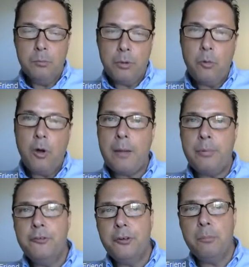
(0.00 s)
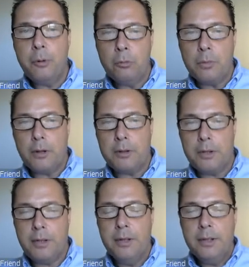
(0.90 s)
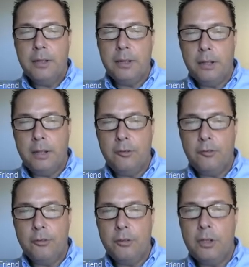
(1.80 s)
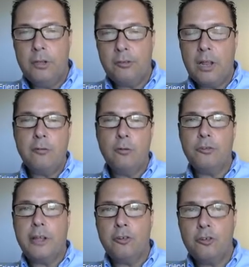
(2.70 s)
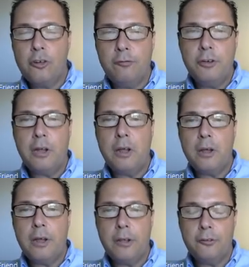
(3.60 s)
But what happens in a bull market is these levels get shifted higher.